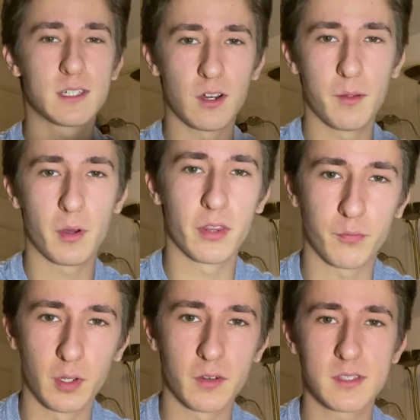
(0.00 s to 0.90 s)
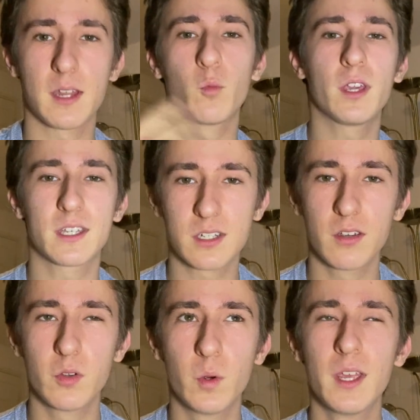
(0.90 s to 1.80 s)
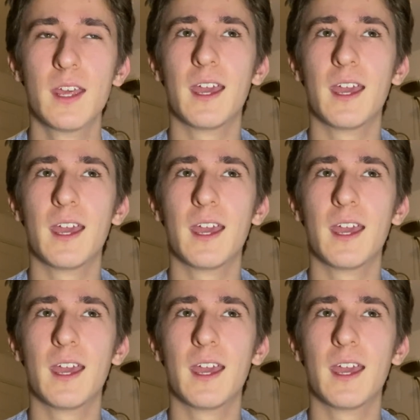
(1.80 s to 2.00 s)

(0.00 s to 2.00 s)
die by the Flux, then week two,